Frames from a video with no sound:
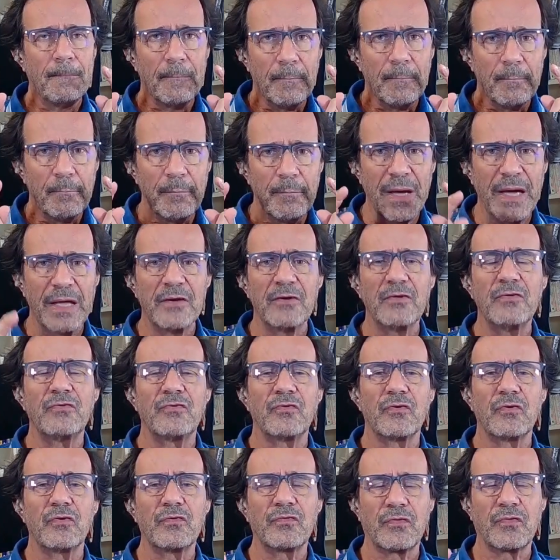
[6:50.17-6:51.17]

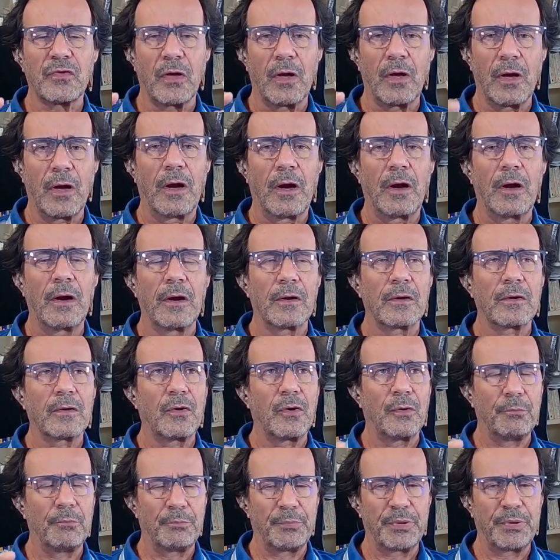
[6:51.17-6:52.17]
managers are
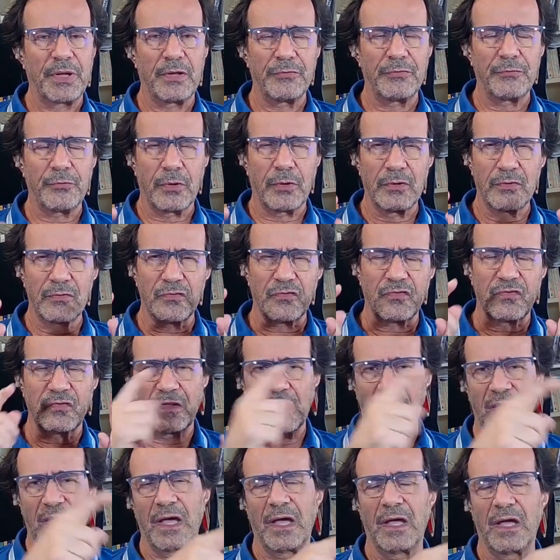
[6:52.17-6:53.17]
compelled to
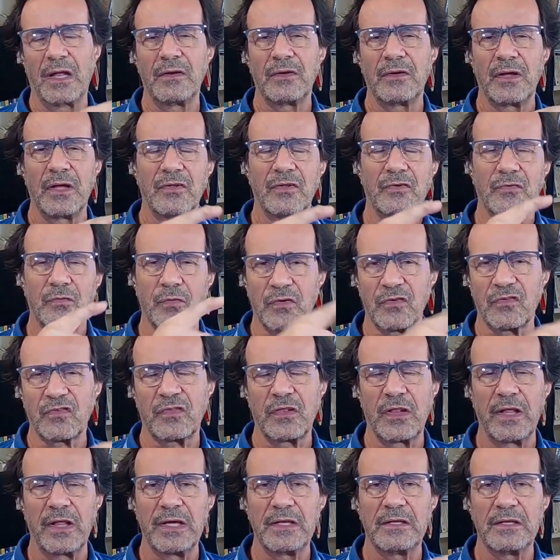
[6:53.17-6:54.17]
understand and
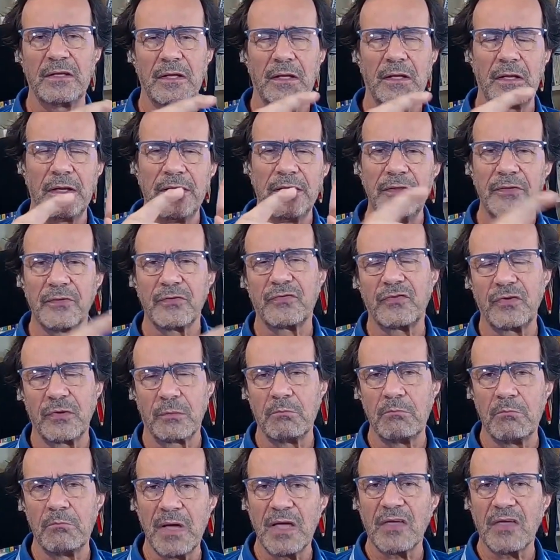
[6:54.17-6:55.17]
translate the leadership
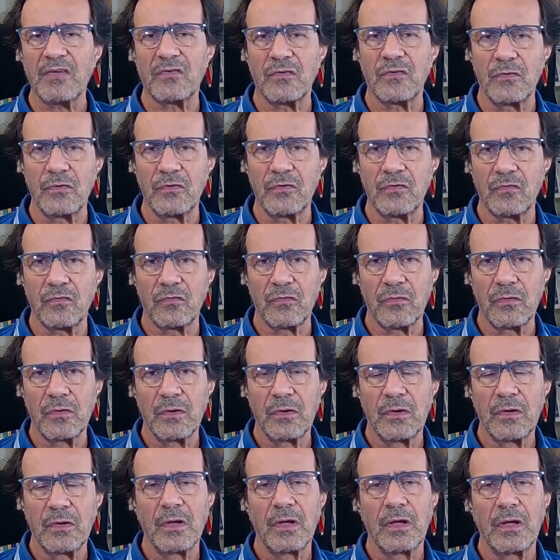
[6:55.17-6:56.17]
message
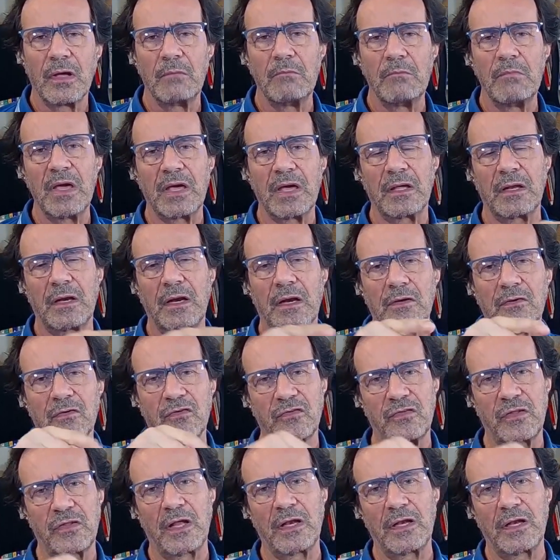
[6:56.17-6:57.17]
and make it
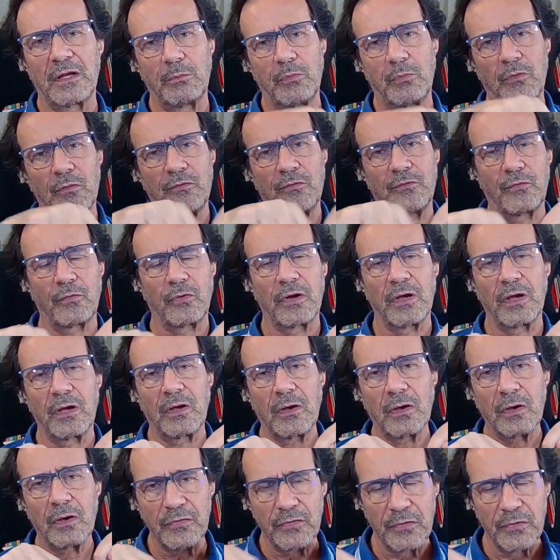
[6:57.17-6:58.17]
understandable for
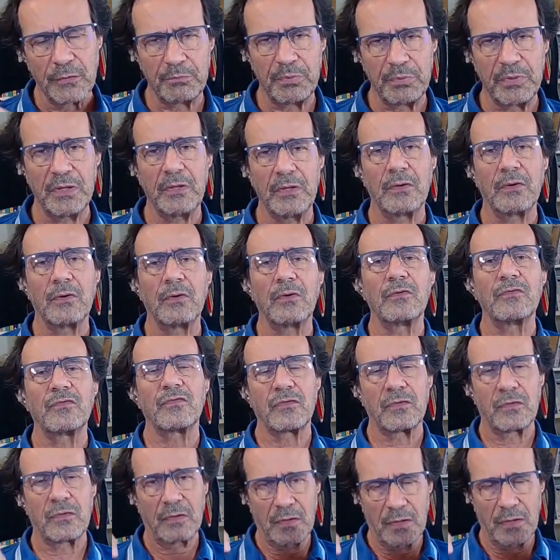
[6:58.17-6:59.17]
the
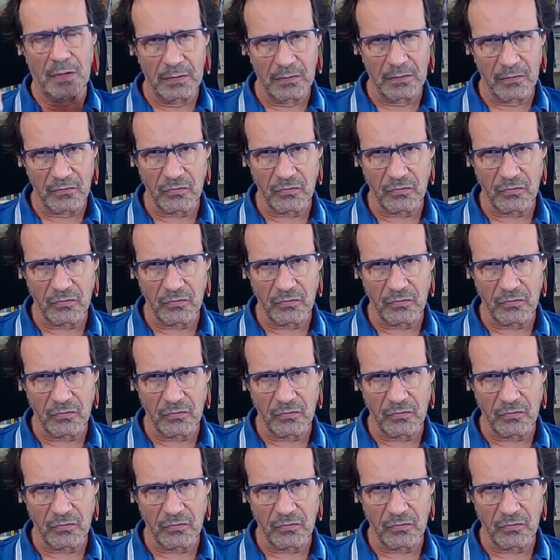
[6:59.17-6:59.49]
peers and the